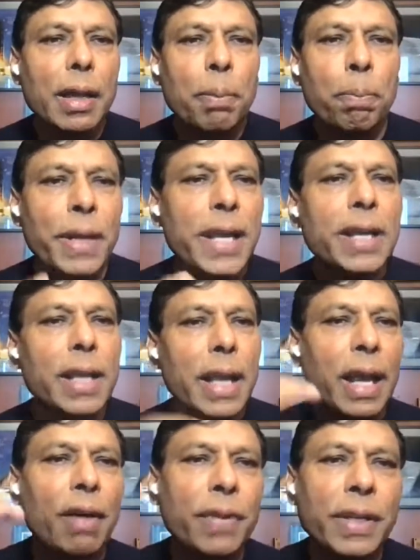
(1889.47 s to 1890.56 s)
breathe
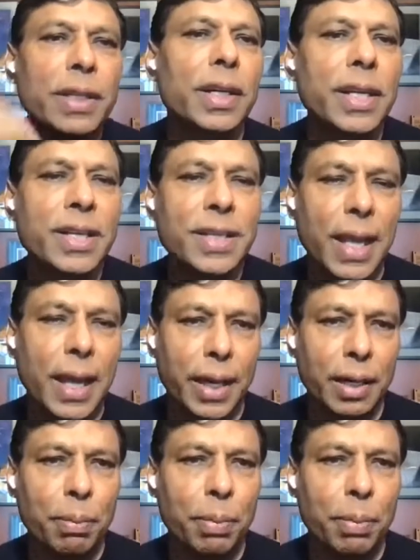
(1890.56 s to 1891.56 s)
every 30 seconds,